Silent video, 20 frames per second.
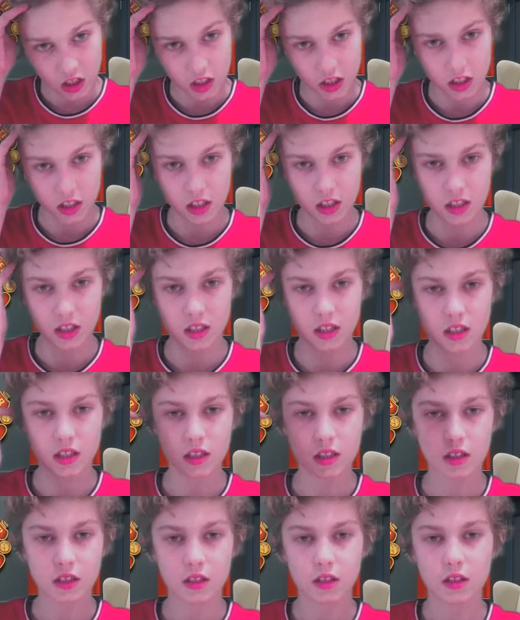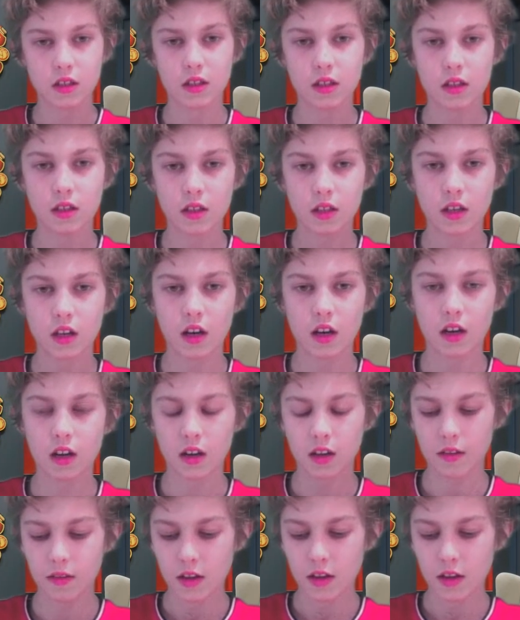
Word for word: uh, uh,